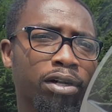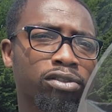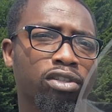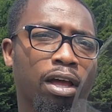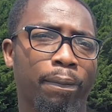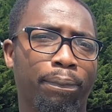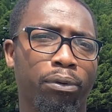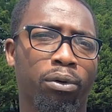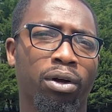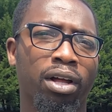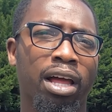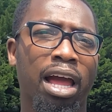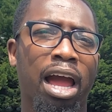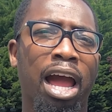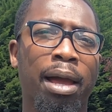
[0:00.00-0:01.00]
example.
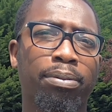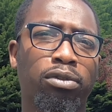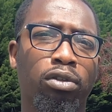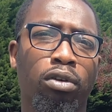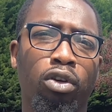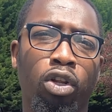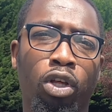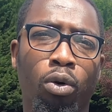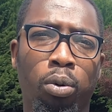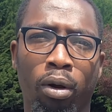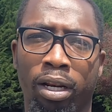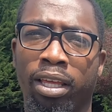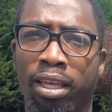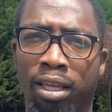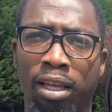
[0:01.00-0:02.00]
Absolutely
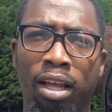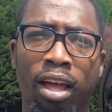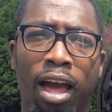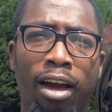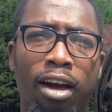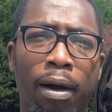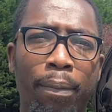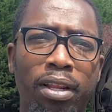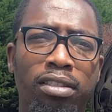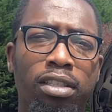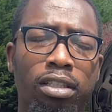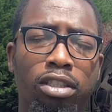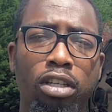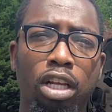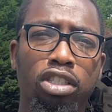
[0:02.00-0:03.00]
quality. I can't believe
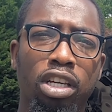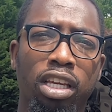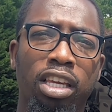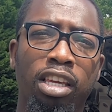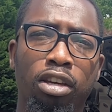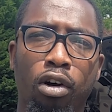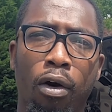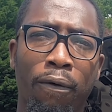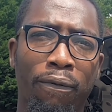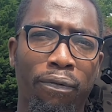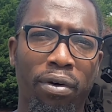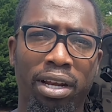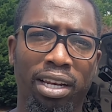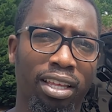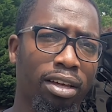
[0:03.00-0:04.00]
it's such an
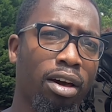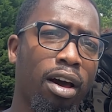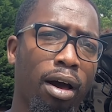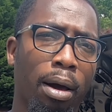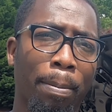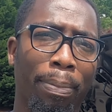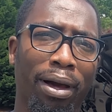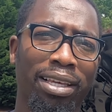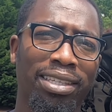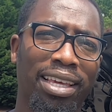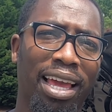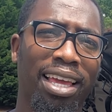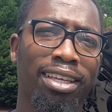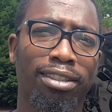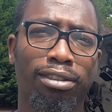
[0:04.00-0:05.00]
eco-friendly car, but
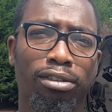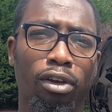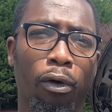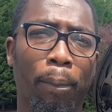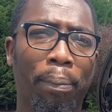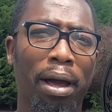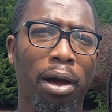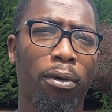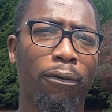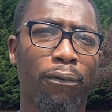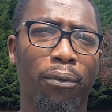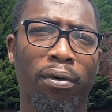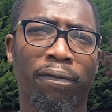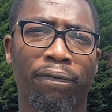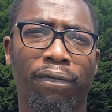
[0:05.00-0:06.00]
yet it's so
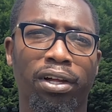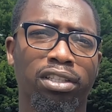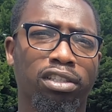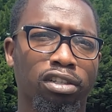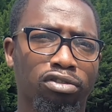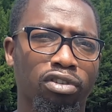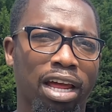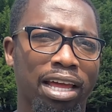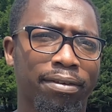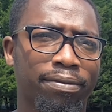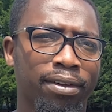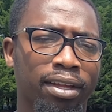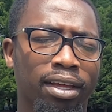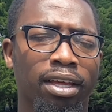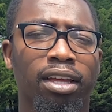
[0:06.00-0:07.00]
powerful and fun to drive.
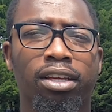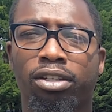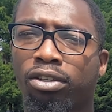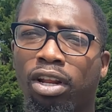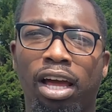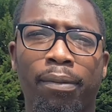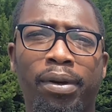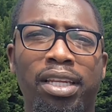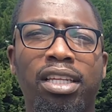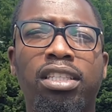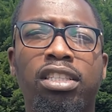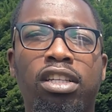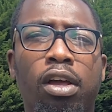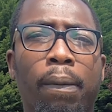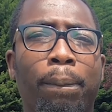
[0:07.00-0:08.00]
You know what I mean?
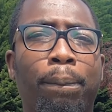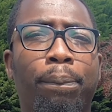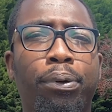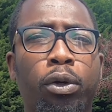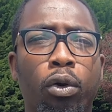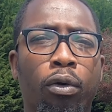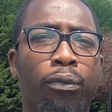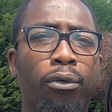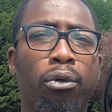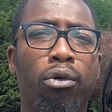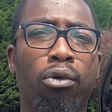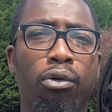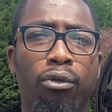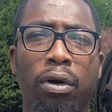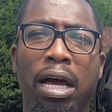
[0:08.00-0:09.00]
This is a beautiful
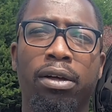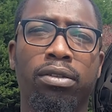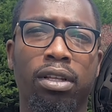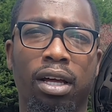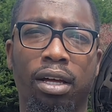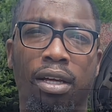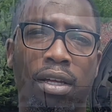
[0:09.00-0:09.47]
all-rounder.